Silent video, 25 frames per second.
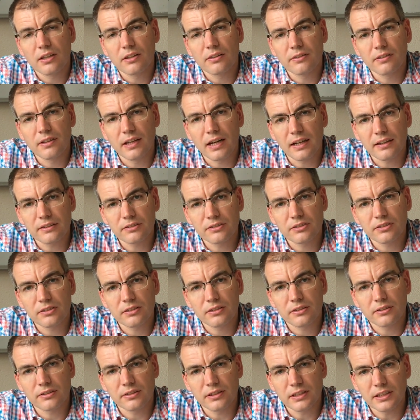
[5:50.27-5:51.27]
that
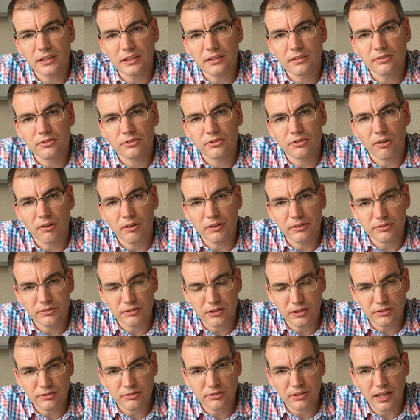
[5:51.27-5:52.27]
the
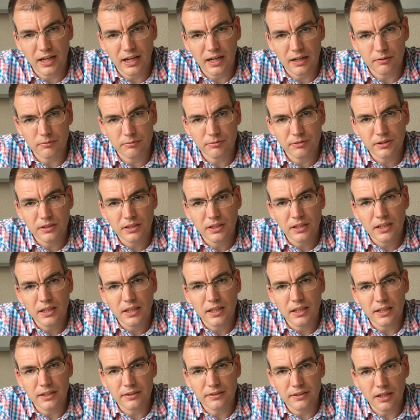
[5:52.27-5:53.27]
scientists have
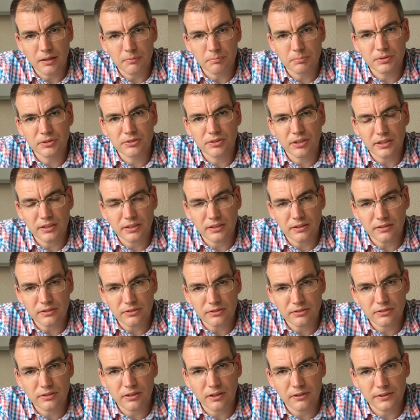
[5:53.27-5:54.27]
in their particular
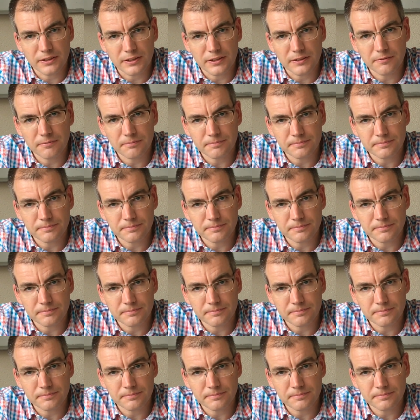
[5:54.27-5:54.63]
study.